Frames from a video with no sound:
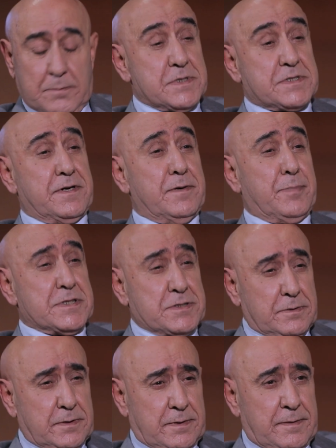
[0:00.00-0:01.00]
Mr.
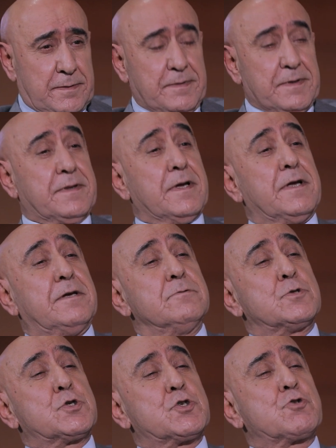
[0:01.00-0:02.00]
Ambassador, thank you
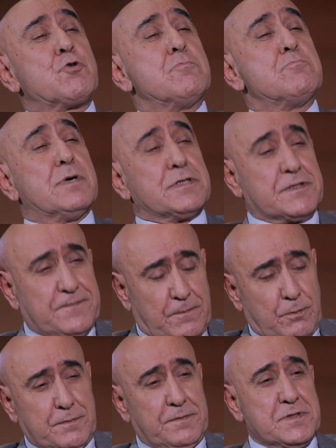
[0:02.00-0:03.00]
so much
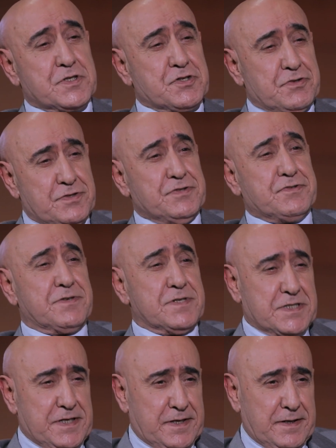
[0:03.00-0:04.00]
for this
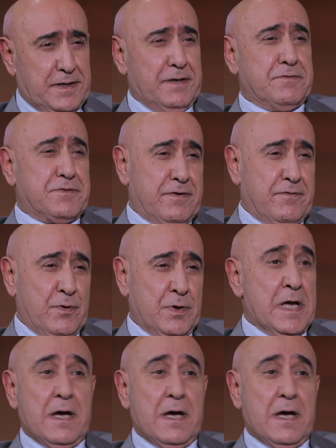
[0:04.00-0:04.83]
interesting interview.